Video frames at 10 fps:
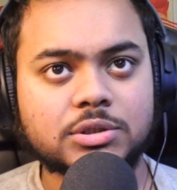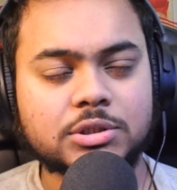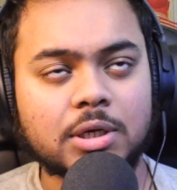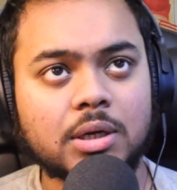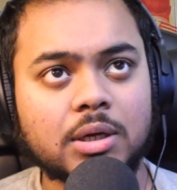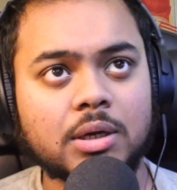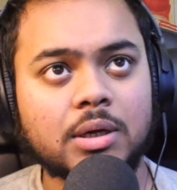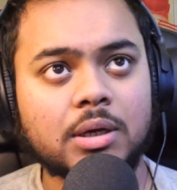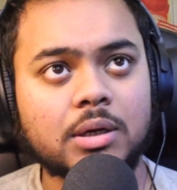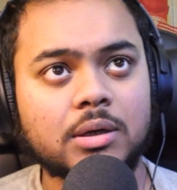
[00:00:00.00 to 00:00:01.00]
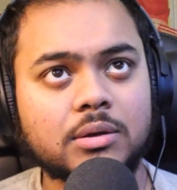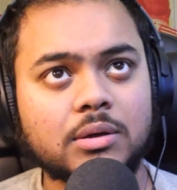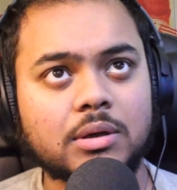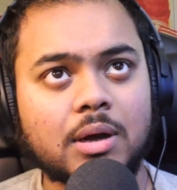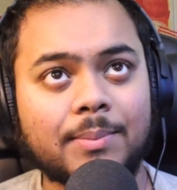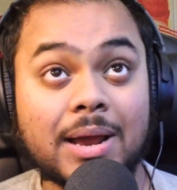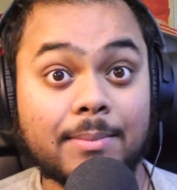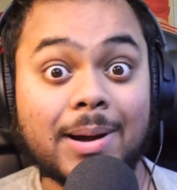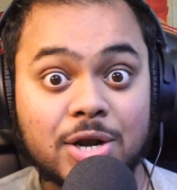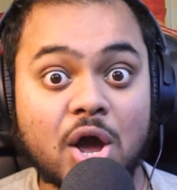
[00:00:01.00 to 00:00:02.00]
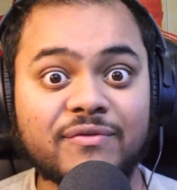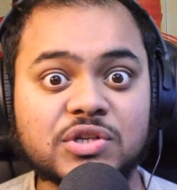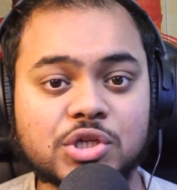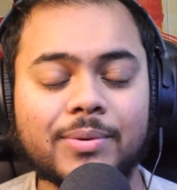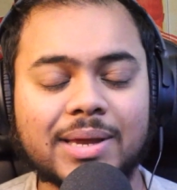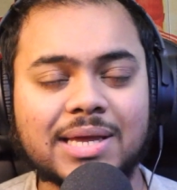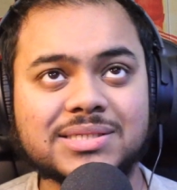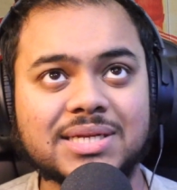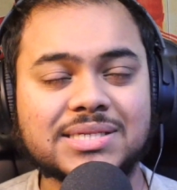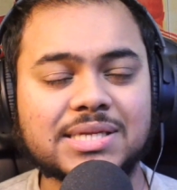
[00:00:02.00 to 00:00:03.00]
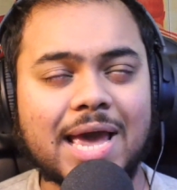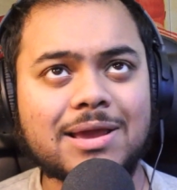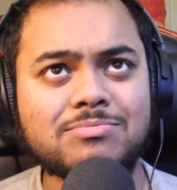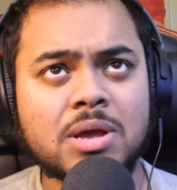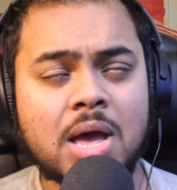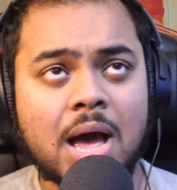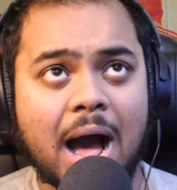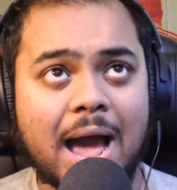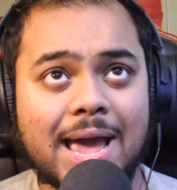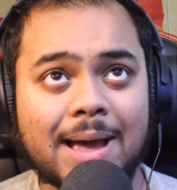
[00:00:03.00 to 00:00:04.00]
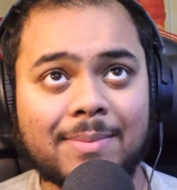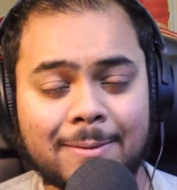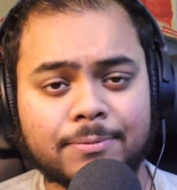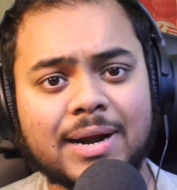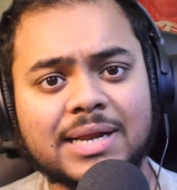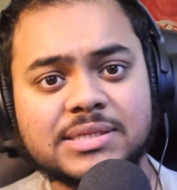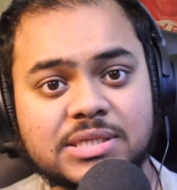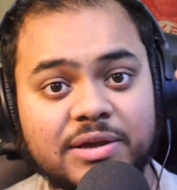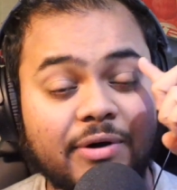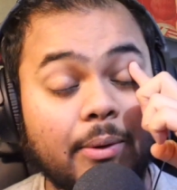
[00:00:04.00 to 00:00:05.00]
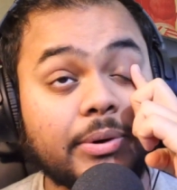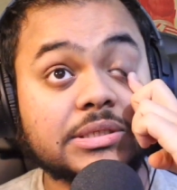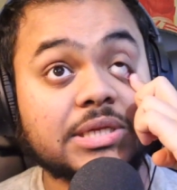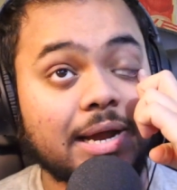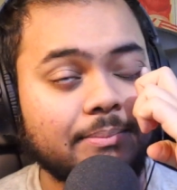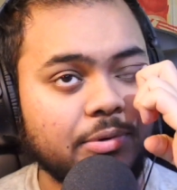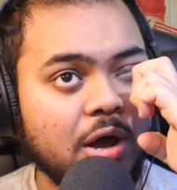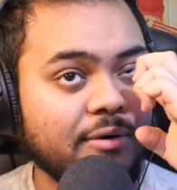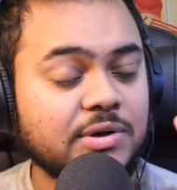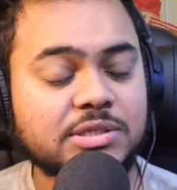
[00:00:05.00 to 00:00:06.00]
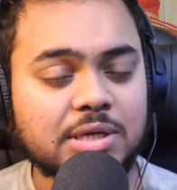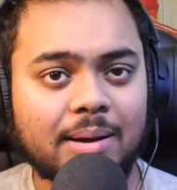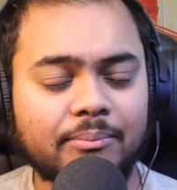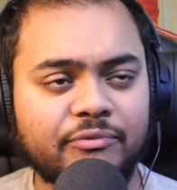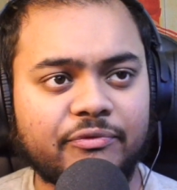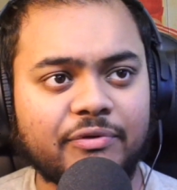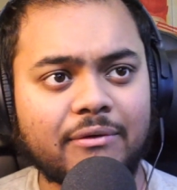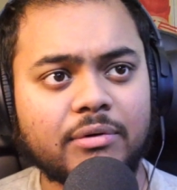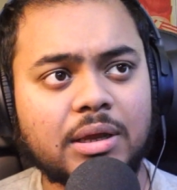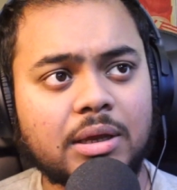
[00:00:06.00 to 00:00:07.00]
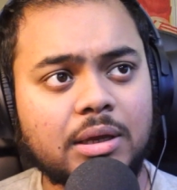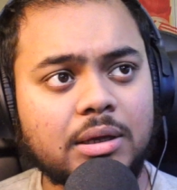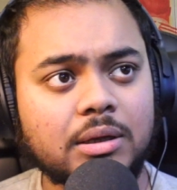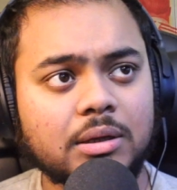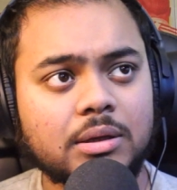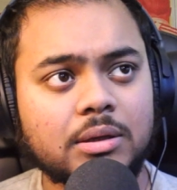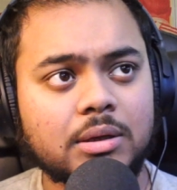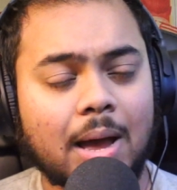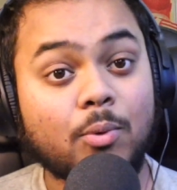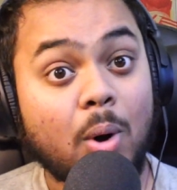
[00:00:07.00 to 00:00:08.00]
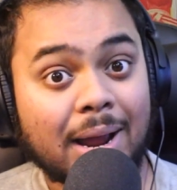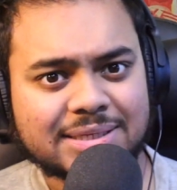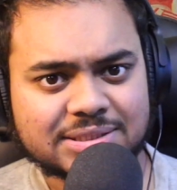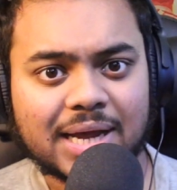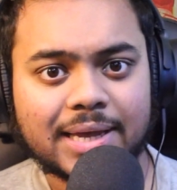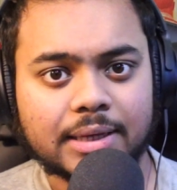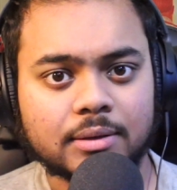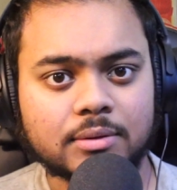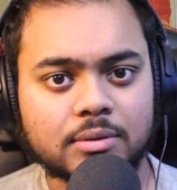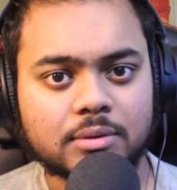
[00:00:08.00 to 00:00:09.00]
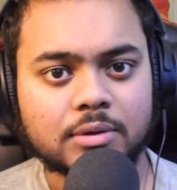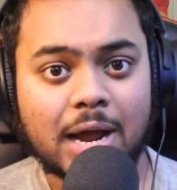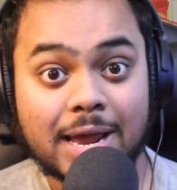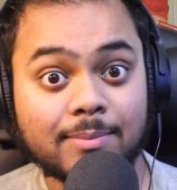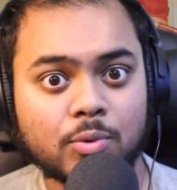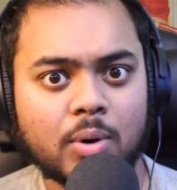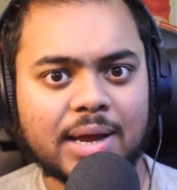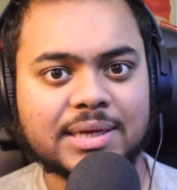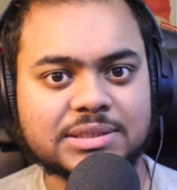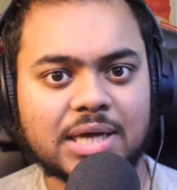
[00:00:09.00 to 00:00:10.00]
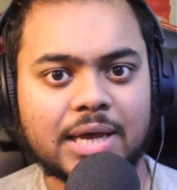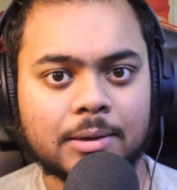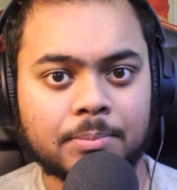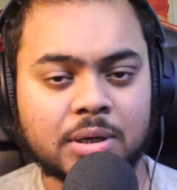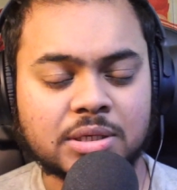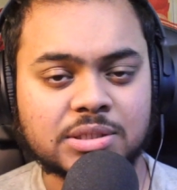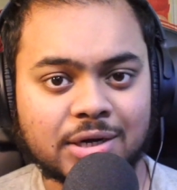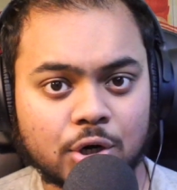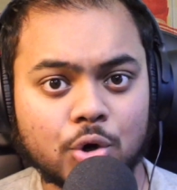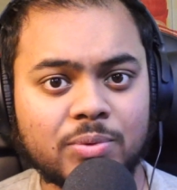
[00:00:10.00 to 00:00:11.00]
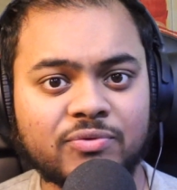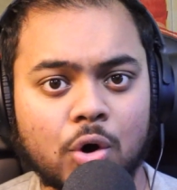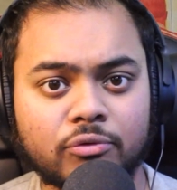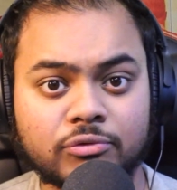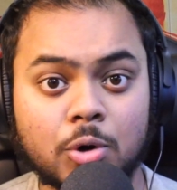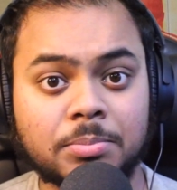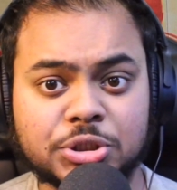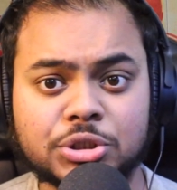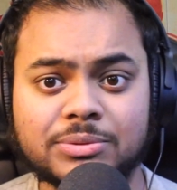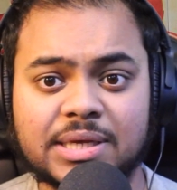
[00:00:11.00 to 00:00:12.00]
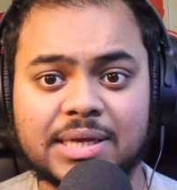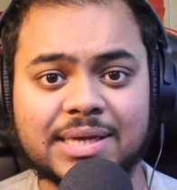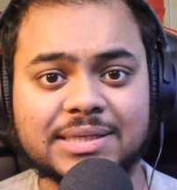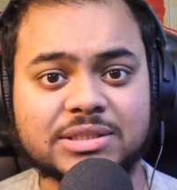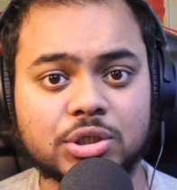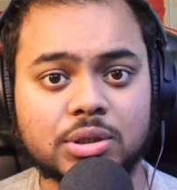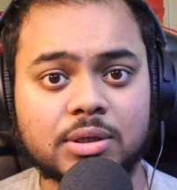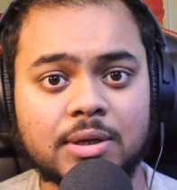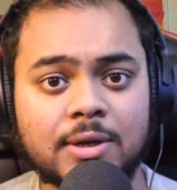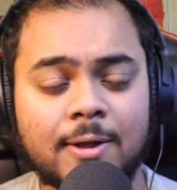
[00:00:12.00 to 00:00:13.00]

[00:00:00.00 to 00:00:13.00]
to... Am I nervous going into this game? I am apprehensive. I wouldn't say I'm nervous. I'm quite excited. I am quite excited because I know we've got a real opportunity here